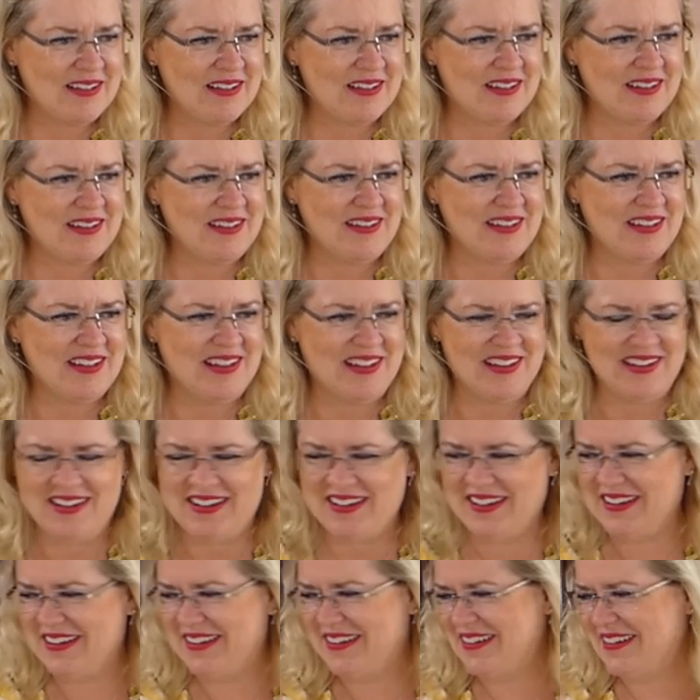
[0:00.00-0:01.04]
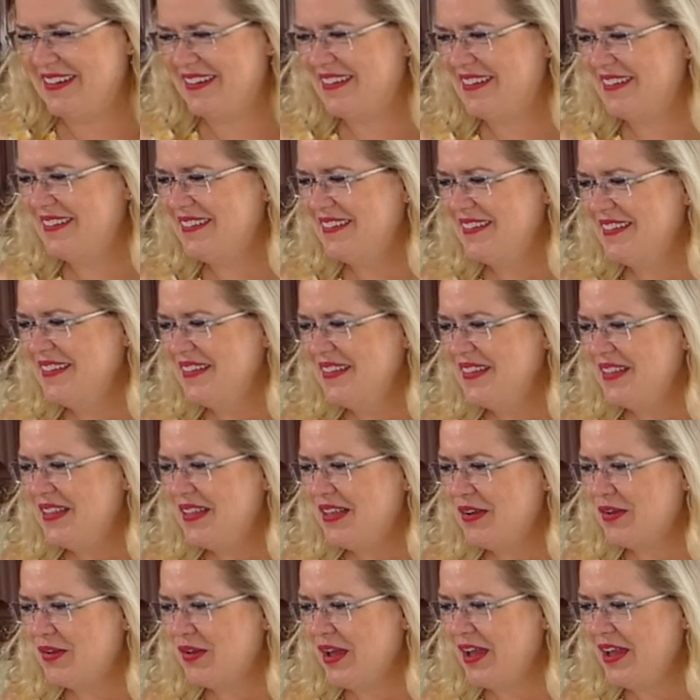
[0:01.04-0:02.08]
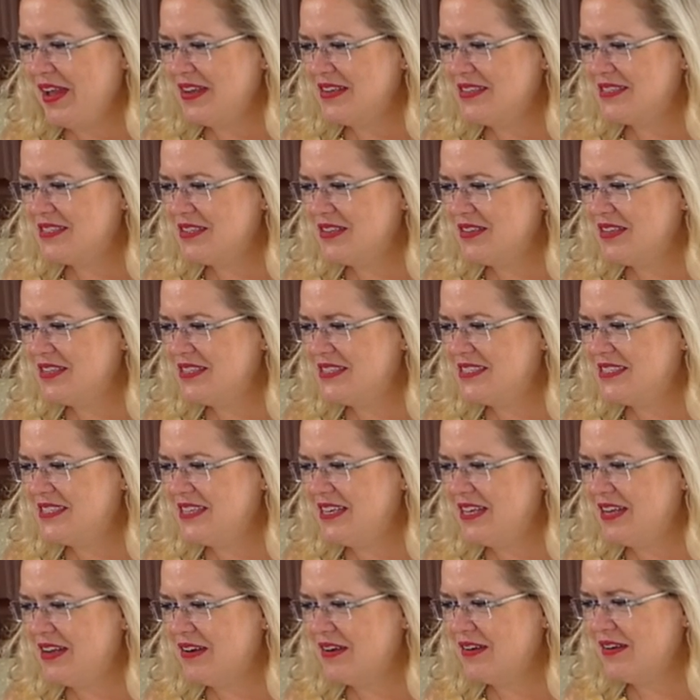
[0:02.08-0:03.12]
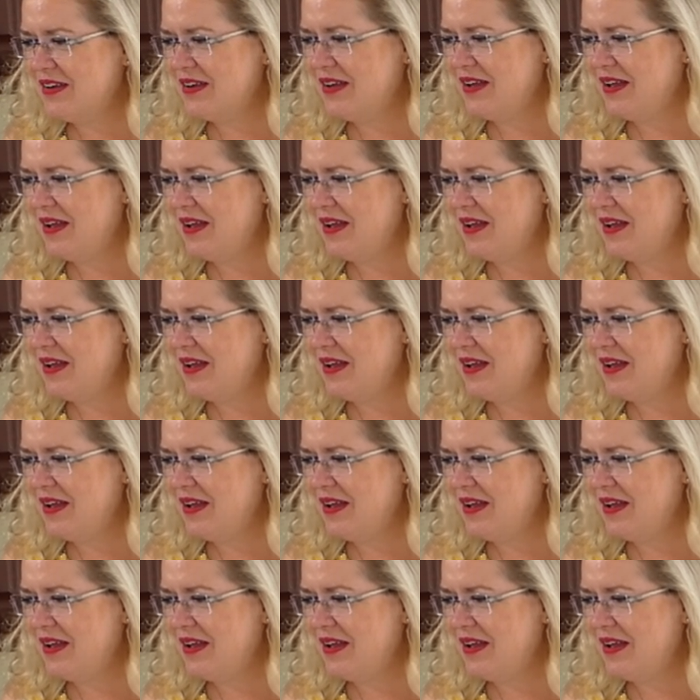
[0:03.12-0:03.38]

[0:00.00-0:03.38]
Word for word: Uh, okay, so let's see here.